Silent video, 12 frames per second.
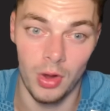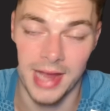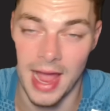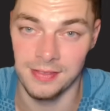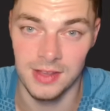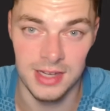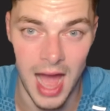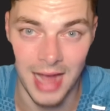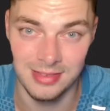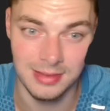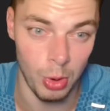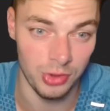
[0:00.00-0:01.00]
and getting the
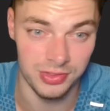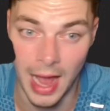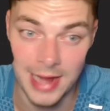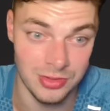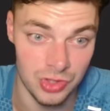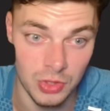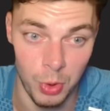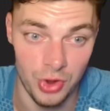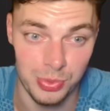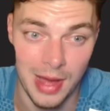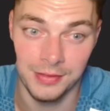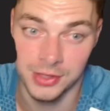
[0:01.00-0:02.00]
90 points, 92 points
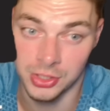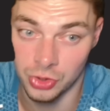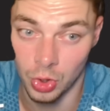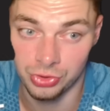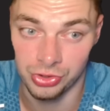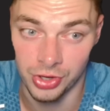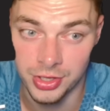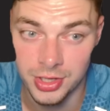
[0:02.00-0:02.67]
without the deduction?